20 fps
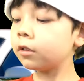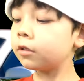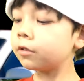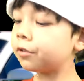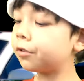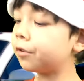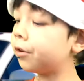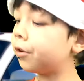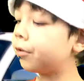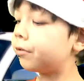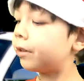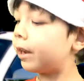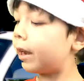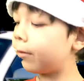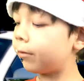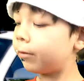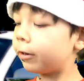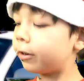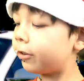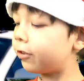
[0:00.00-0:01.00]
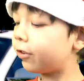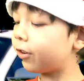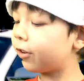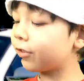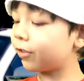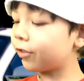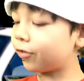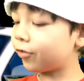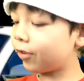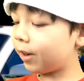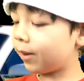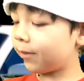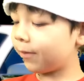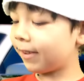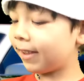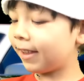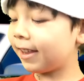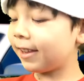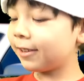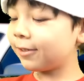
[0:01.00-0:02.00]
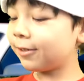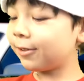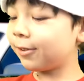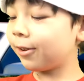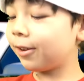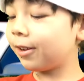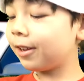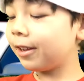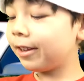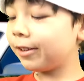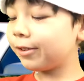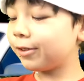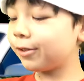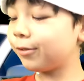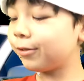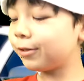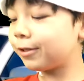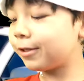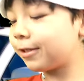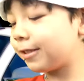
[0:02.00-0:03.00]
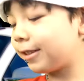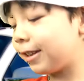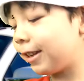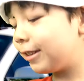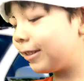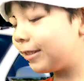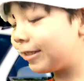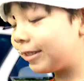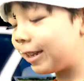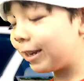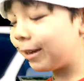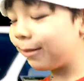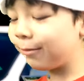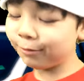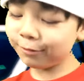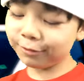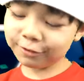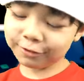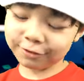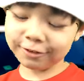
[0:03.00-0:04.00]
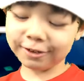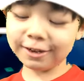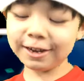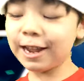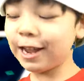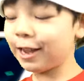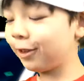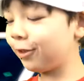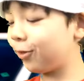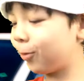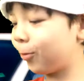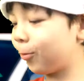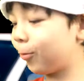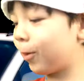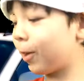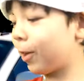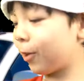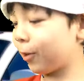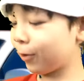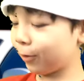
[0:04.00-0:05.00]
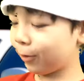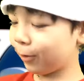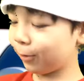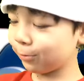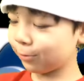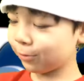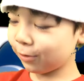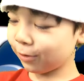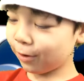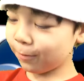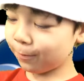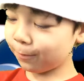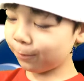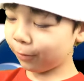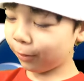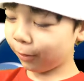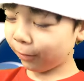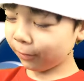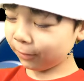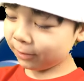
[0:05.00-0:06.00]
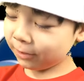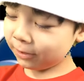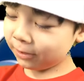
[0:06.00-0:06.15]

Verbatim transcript: So now we're gonna start the driver. So so it's a nice day today, so we're gonna go to the park.